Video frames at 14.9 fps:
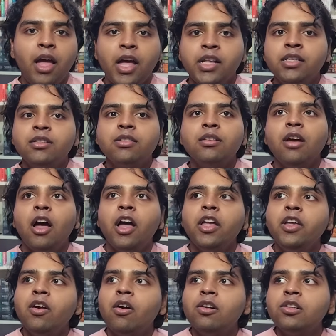and
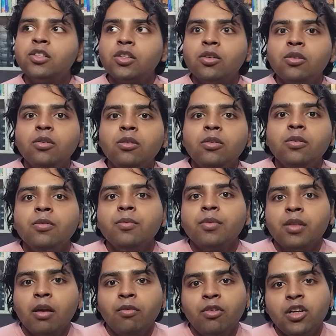I also
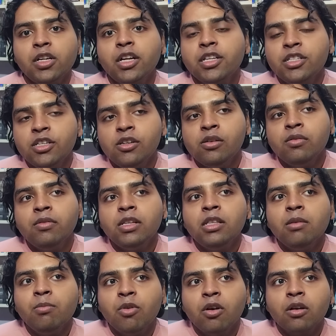want to continue with
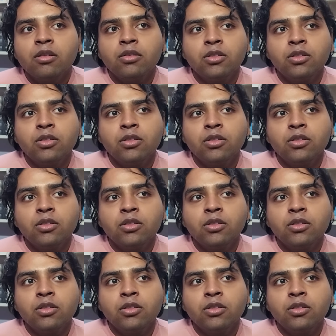the book.